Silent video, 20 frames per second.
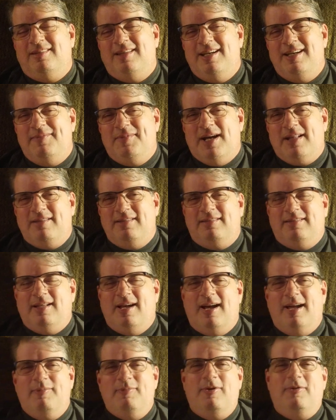Think about this
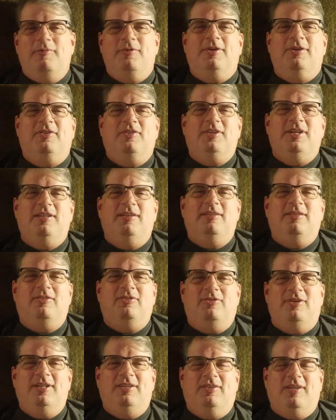time when we were stealing
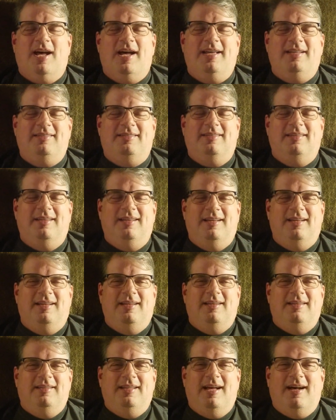street signs.
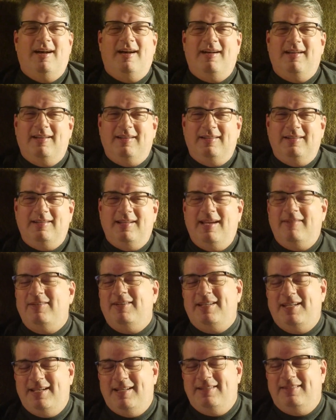Now,
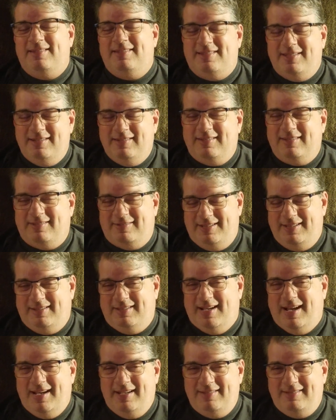every kid steals street
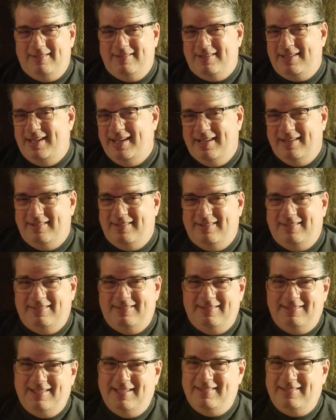signs. Your kids,
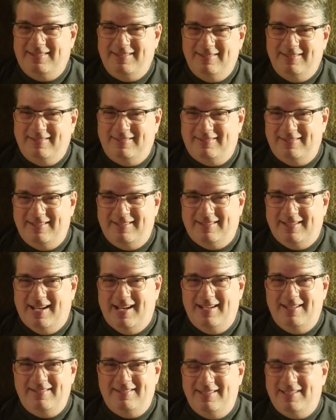they steal street
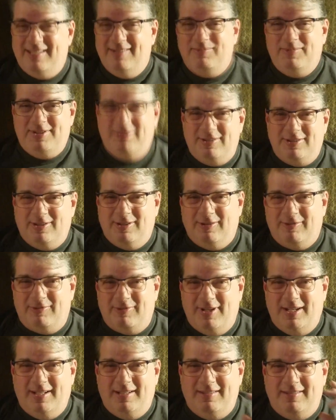signs. You give them to your
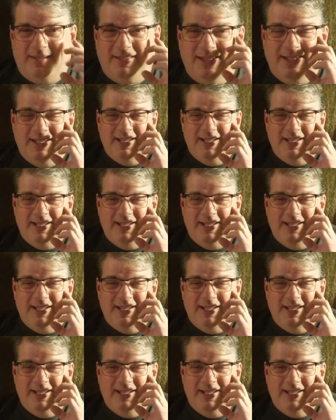girlfriends.